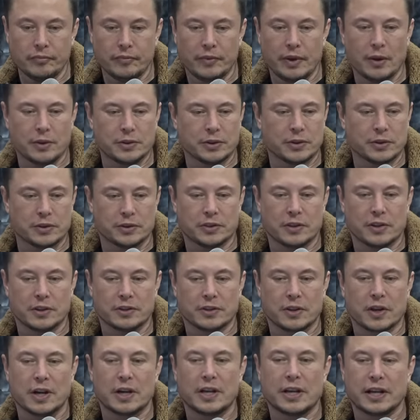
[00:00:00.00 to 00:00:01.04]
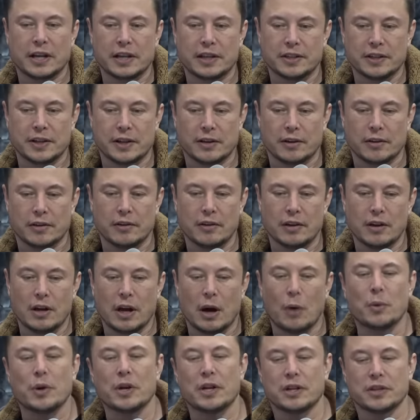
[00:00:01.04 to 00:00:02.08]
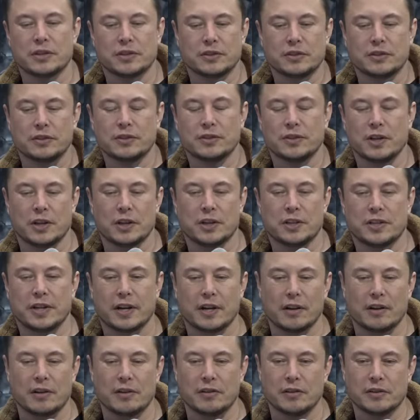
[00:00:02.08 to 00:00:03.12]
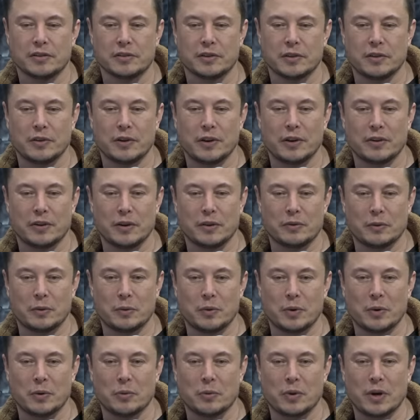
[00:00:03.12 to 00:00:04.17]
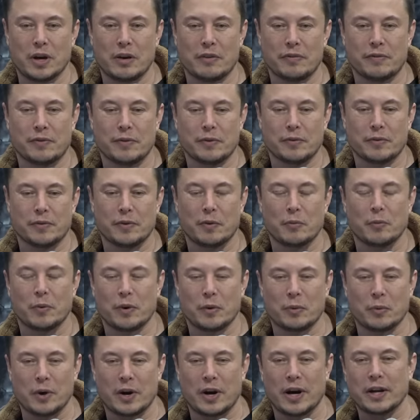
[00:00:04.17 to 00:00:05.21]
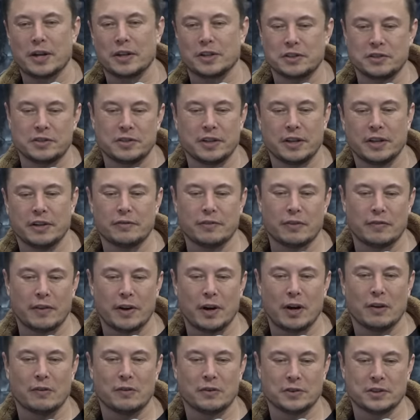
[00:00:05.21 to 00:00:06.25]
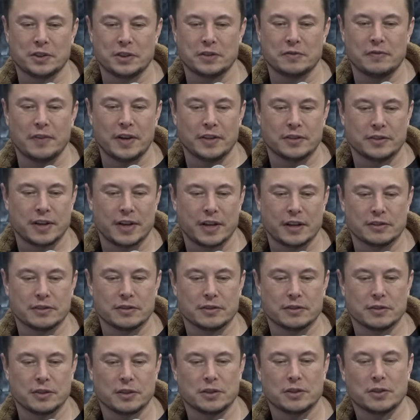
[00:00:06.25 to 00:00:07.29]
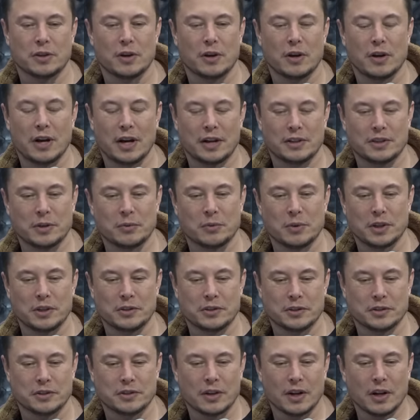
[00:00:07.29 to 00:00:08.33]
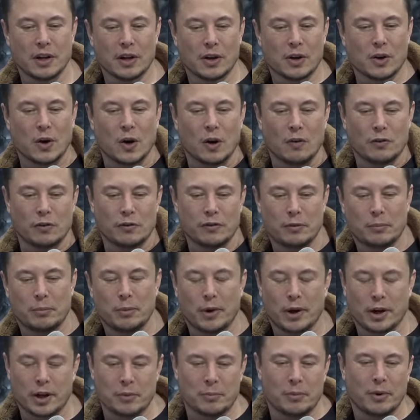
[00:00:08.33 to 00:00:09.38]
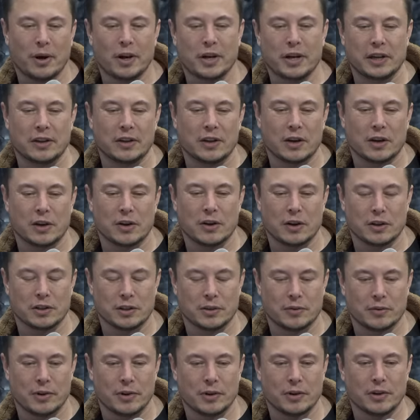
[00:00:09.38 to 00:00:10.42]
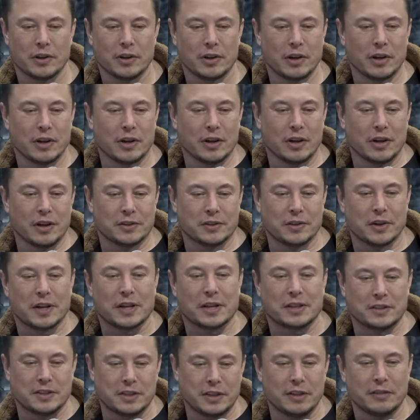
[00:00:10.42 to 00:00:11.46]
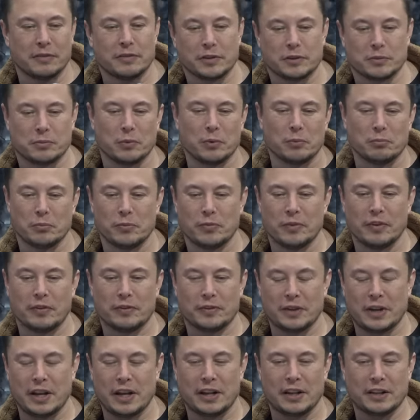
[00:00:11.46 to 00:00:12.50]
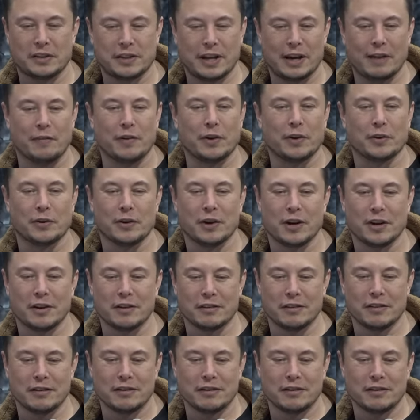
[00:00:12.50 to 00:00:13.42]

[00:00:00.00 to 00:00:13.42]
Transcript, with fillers: yeah, so I started digging a tunnel. I wanted to start the tunnel uh, from where I could see it from my office at SpaceX. So I said, well, let's just carve off a part of the parking lot across the road so I can see if, it's, if anything's happening or not.